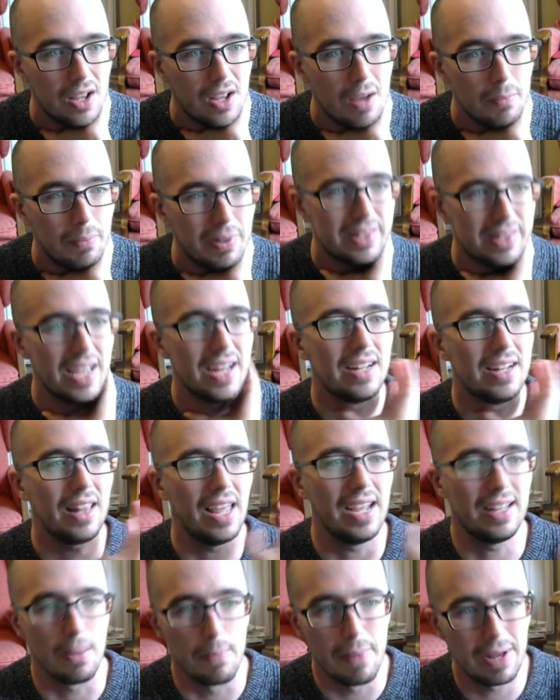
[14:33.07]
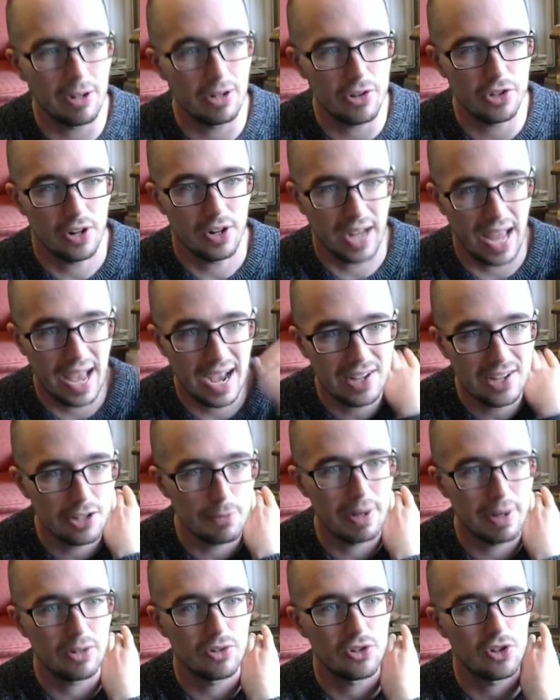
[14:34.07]
But then the Metal Slug X and
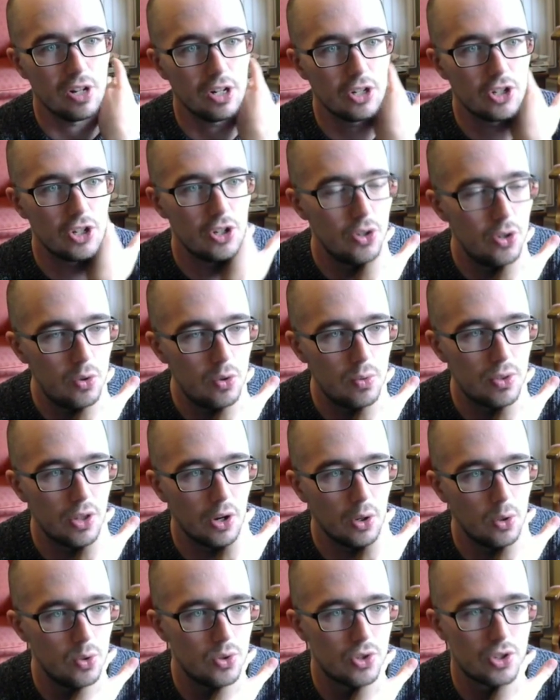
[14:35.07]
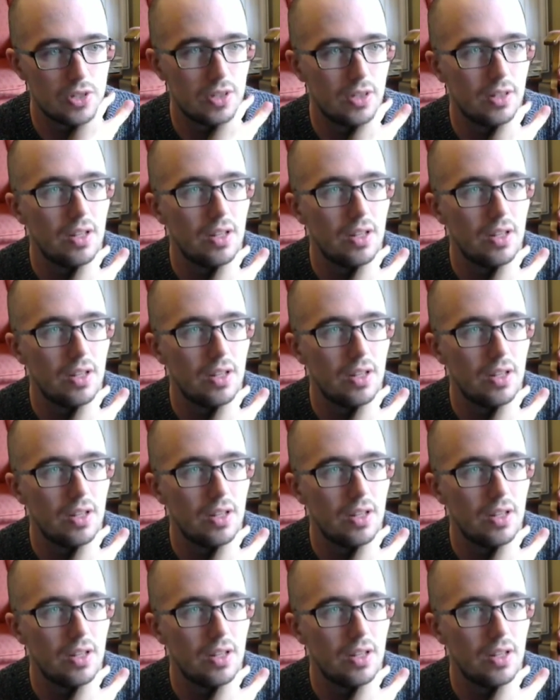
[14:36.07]
Metal Slug 2, those...